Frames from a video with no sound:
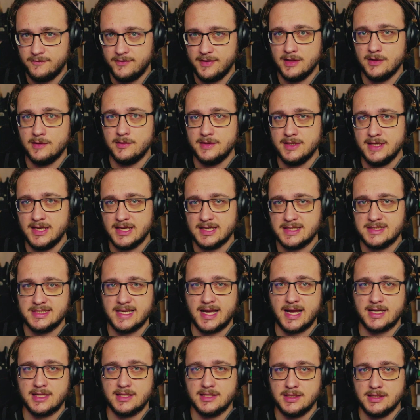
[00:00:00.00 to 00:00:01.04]
feel the
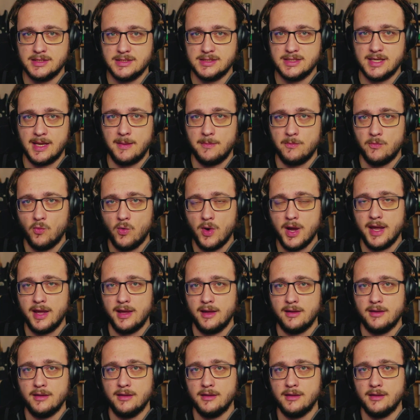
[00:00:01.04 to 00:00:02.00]
exact same way.